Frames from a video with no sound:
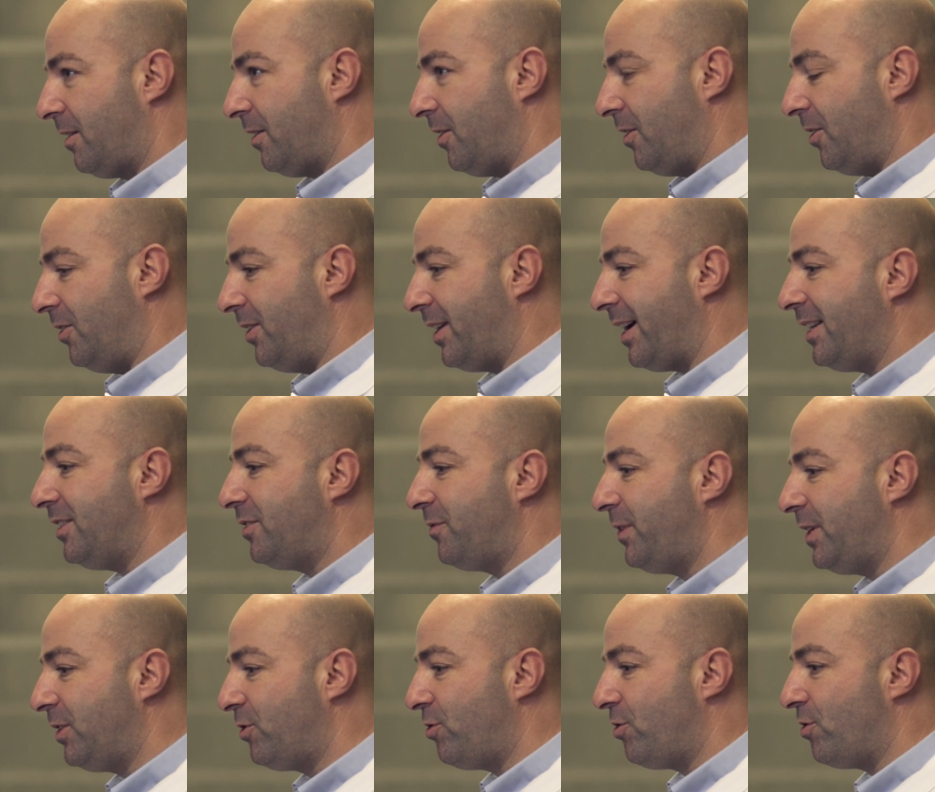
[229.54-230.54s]
A nice
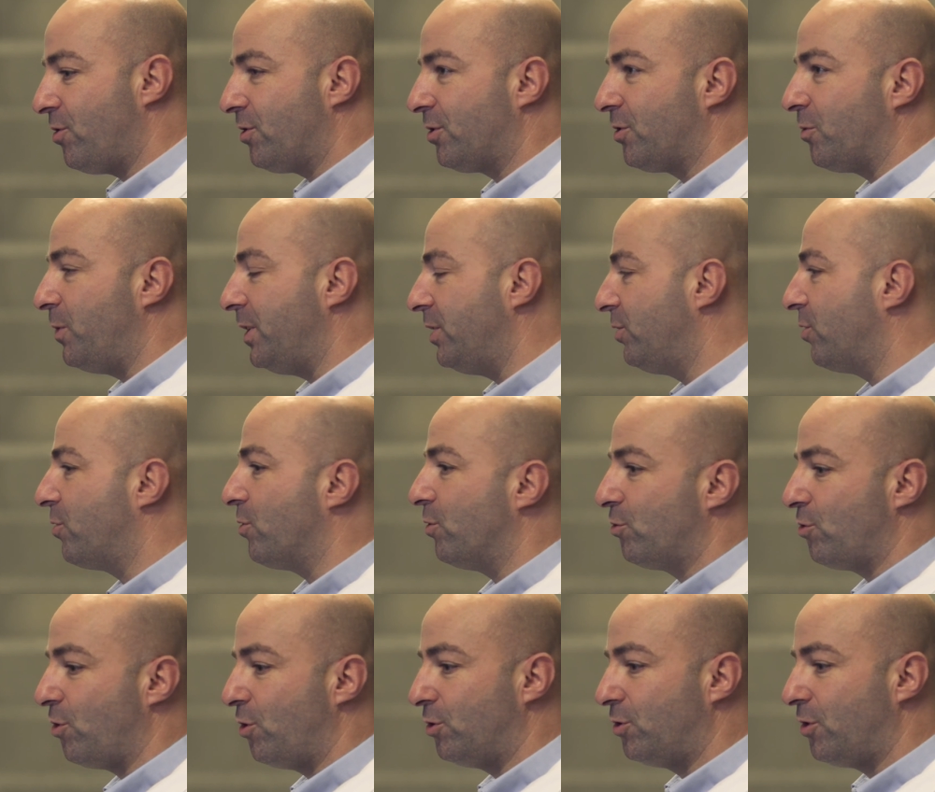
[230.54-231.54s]
feature with the
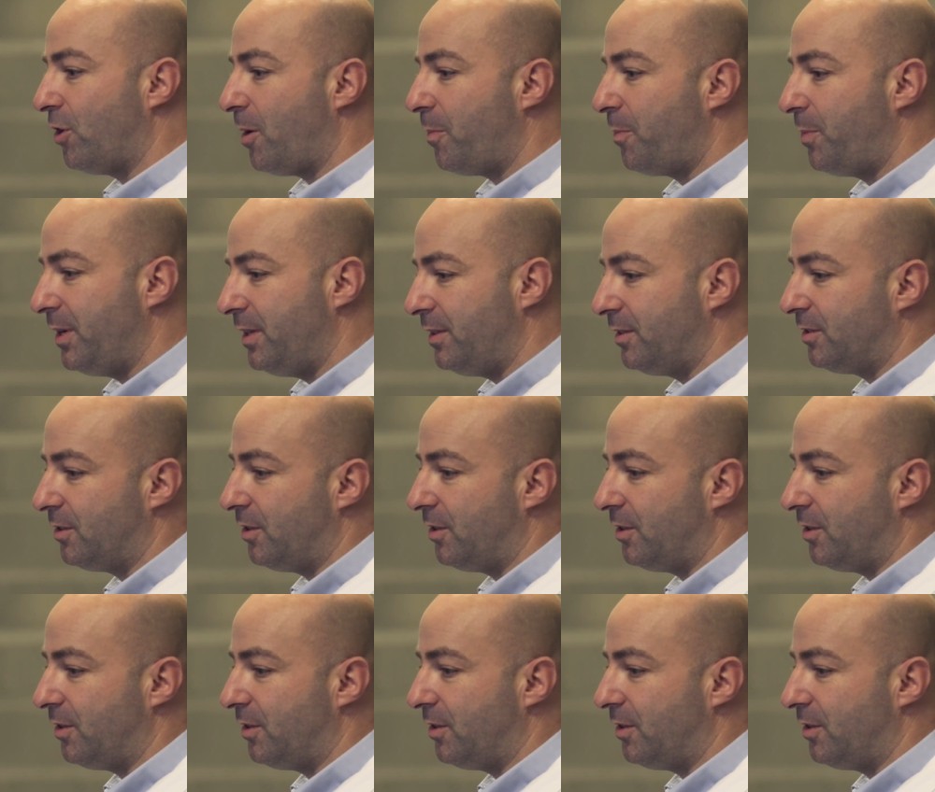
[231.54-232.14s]
control top is